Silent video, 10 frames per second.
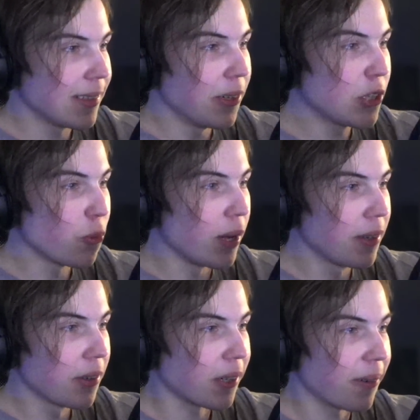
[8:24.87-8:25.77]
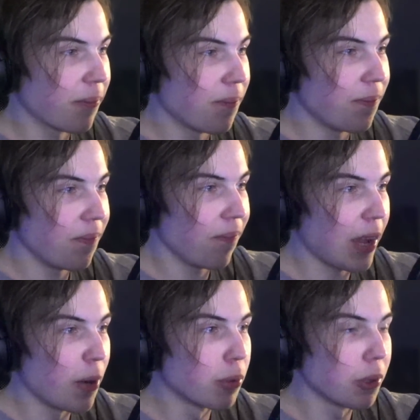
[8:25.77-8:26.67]
to wonder
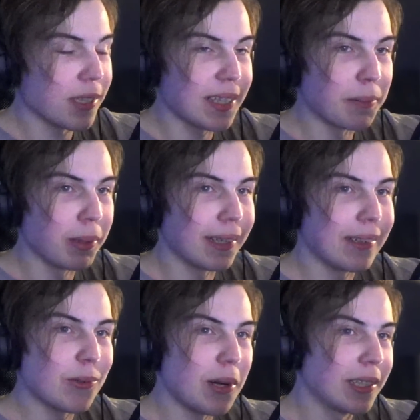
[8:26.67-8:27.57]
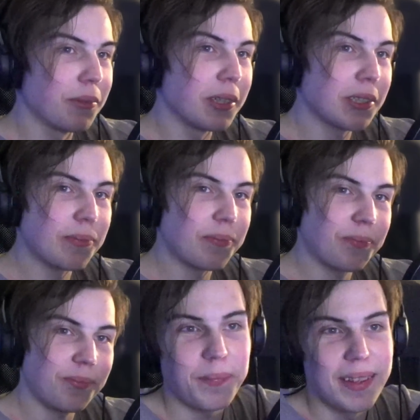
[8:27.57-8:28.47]
how Brook is gonna play into all of this.
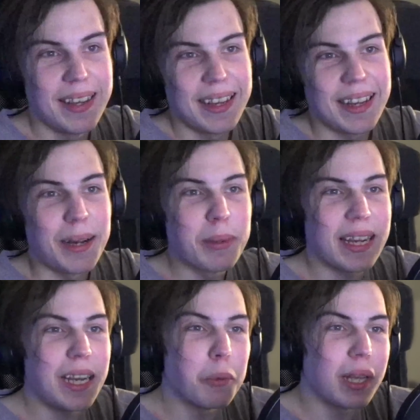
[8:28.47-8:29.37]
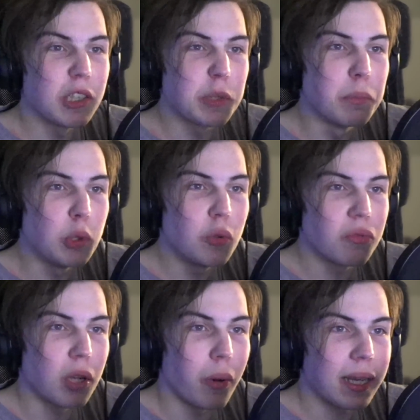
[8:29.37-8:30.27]
Can anyone else
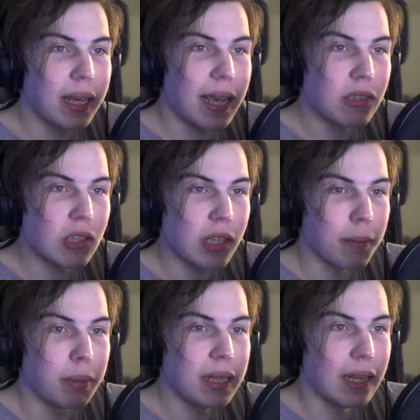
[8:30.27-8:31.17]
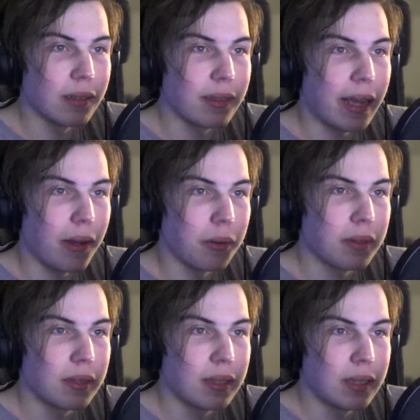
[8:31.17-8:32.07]
move? No, I can't. It's like I'm being held down.
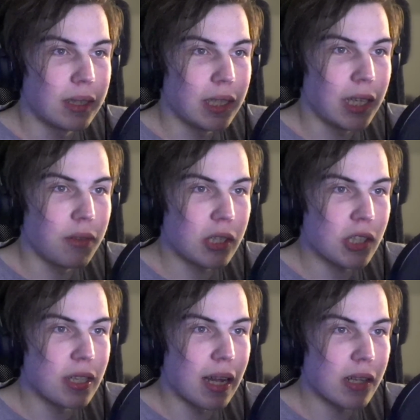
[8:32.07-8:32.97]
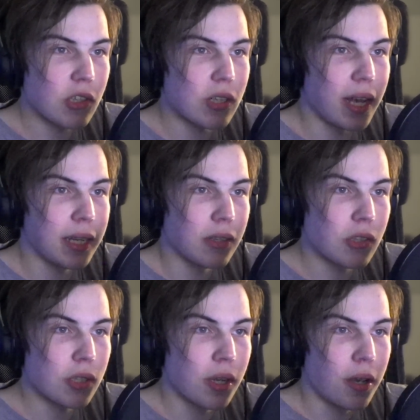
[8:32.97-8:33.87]
If this is not
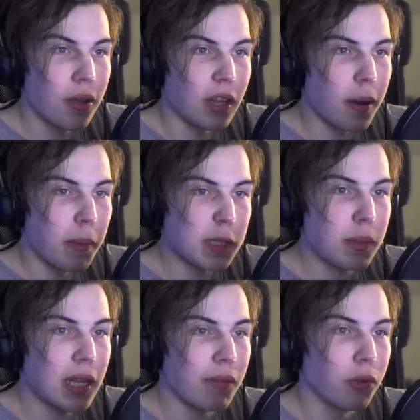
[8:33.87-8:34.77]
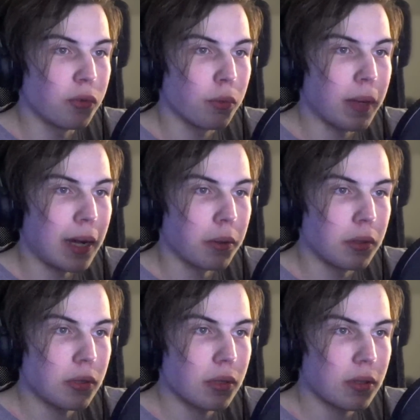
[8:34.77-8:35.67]
science, then it must be devil fruit
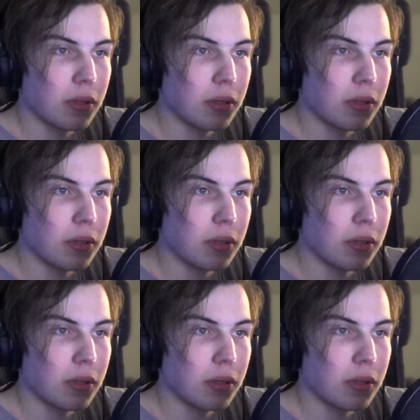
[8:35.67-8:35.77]
powers.